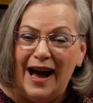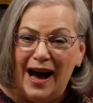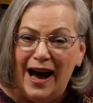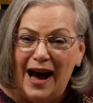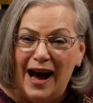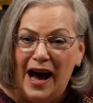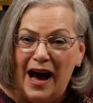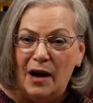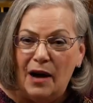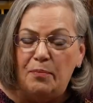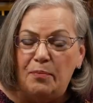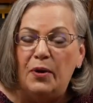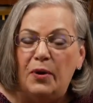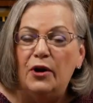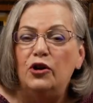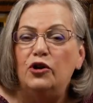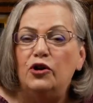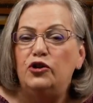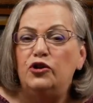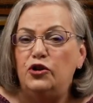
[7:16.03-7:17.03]
up
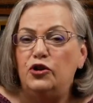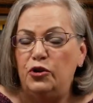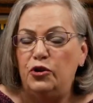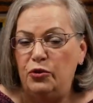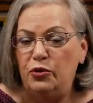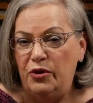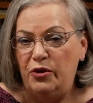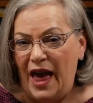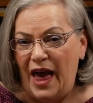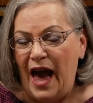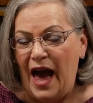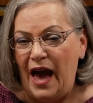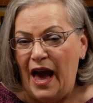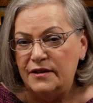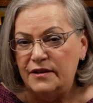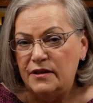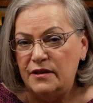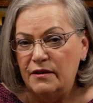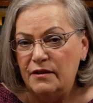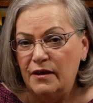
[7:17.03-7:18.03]
to that.